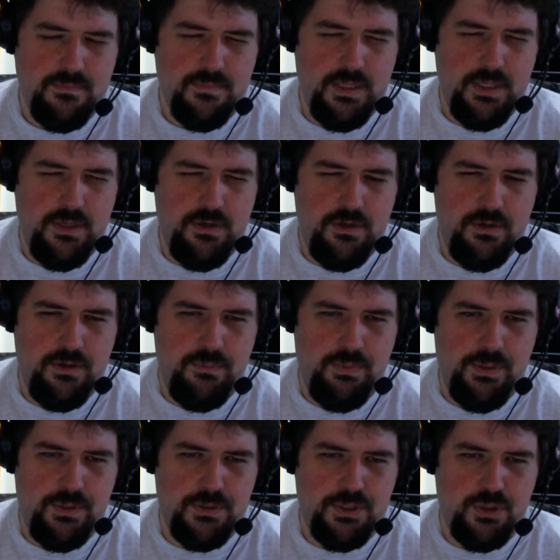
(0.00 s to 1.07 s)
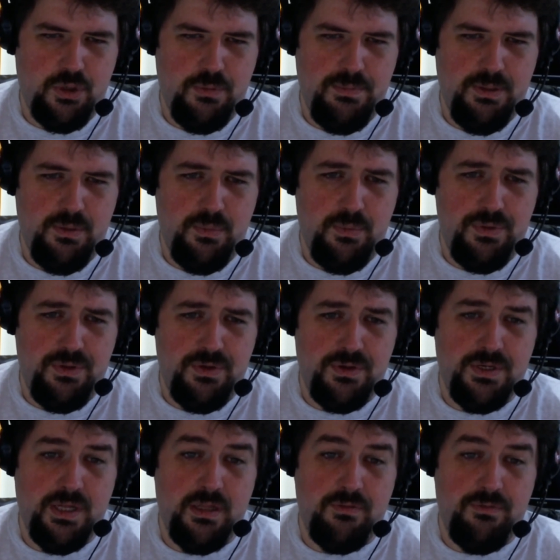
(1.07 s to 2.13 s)
your Windows Store bill with your
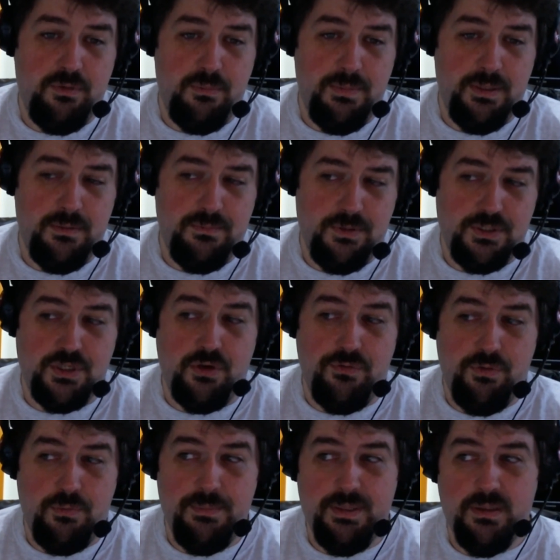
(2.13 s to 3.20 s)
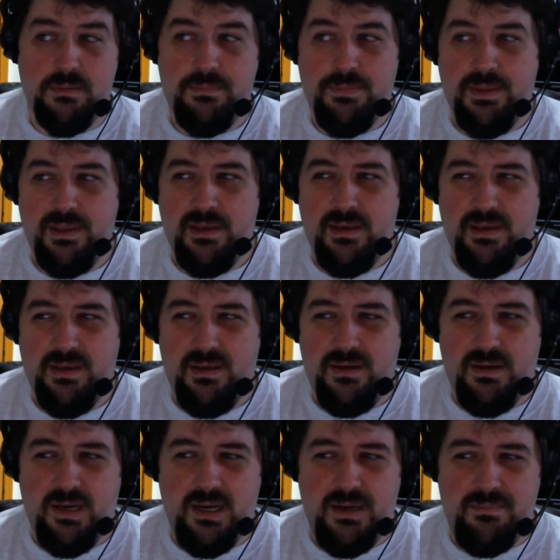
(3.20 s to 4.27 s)
cell phone bill.
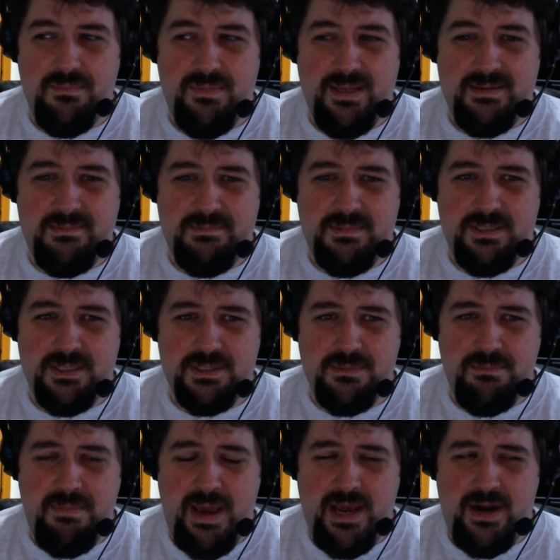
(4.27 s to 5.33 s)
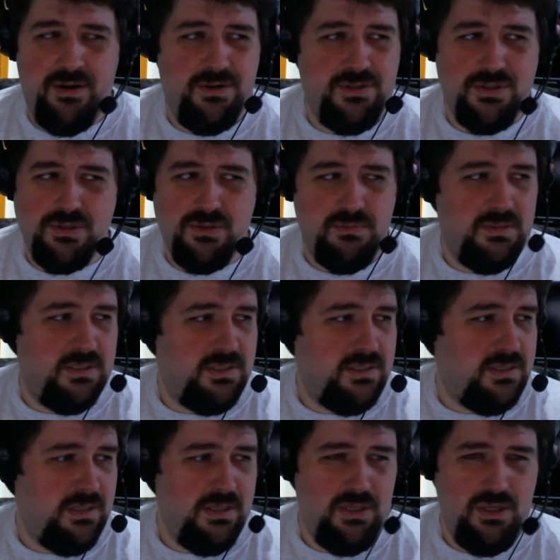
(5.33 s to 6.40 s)
That doesn't matter so much
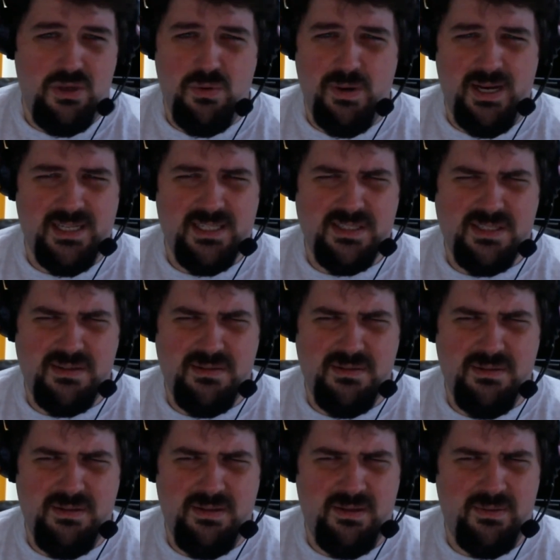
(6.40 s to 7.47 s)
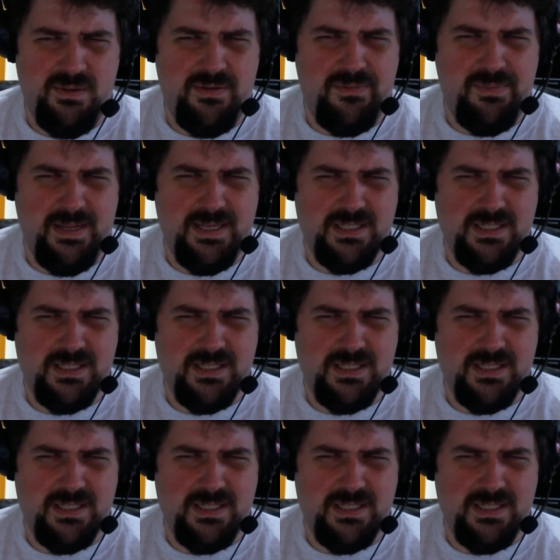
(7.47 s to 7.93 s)
in the U.S. where everybody has a